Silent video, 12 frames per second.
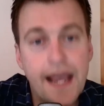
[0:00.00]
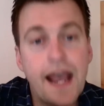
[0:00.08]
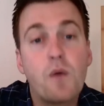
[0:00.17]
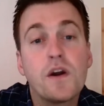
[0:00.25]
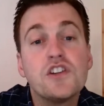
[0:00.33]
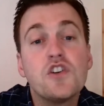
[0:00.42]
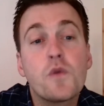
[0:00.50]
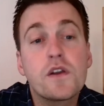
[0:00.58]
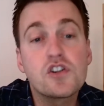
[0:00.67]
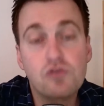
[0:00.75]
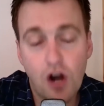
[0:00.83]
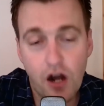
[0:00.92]
And when you
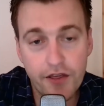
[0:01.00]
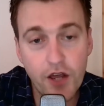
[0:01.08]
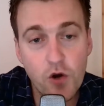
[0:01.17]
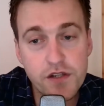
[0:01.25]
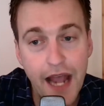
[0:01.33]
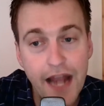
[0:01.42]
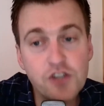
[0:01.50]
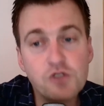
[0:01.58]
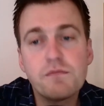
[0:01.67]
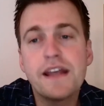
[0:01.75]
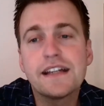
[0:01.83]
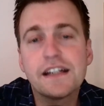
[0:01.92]
withdraw those and you
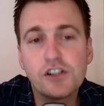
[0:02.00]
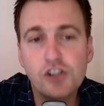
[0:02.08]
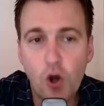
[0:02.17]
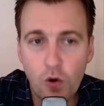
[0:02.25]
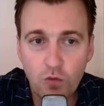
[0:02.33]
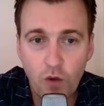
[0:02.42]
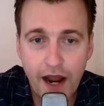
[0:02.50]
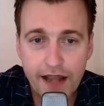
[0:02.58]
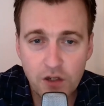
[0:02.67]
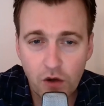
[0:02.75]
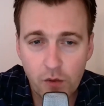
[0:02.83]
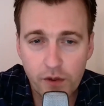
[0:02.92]
make it known why
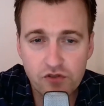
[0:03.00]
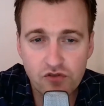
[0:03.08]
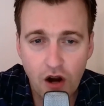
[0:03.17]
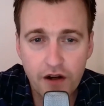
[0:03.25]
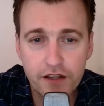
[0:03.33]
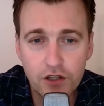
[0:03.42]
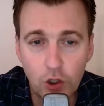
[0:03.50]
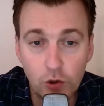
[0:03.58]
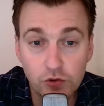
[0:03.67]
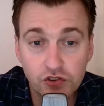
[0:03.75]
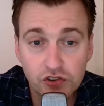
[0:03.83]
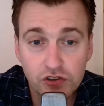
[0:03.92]
you are withdrawing
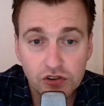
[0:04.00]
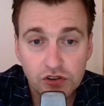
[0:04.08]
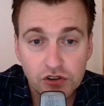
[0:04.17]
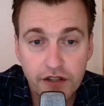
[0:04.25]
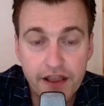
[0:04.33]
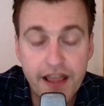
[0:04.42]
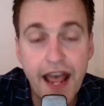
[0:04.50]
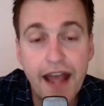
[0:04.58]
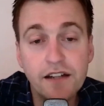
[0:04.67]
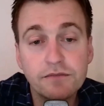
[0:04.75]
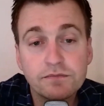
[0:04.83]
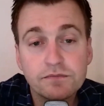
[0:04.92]
those,
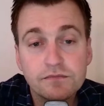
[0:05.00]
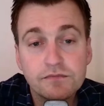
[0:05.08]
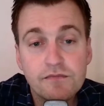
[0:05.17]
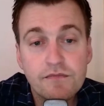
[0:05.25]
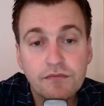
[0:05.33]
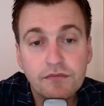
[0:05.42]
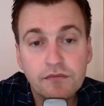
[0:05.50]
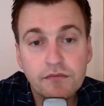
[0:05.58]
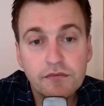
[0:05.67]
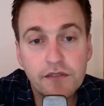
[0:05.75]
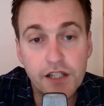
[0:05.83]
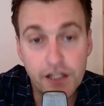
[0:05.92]
then
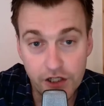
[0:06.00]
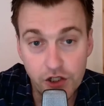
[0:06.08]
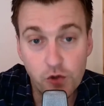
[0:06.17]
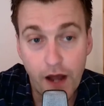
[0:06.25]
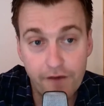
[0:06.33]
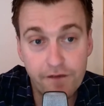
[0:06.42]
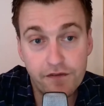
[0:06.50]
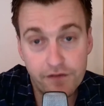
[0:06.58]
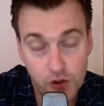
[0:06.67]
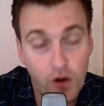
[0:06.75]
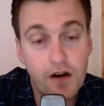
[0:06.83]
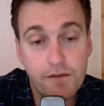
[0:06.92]
you
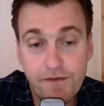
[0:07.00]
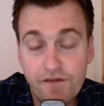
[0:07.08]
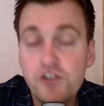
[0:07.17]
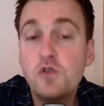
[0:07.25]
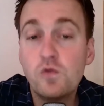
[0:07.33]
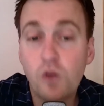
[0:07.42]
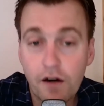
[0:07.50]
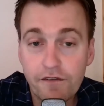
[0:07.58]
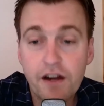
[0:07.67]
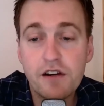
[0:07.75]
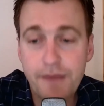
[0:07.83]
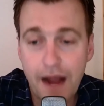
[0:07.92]
are
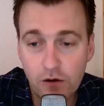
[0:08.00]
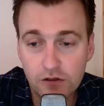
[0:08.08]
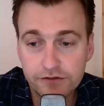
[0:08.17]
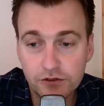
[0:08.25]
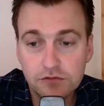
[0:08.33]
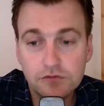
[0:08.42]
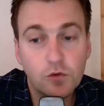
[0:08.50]
very powerful.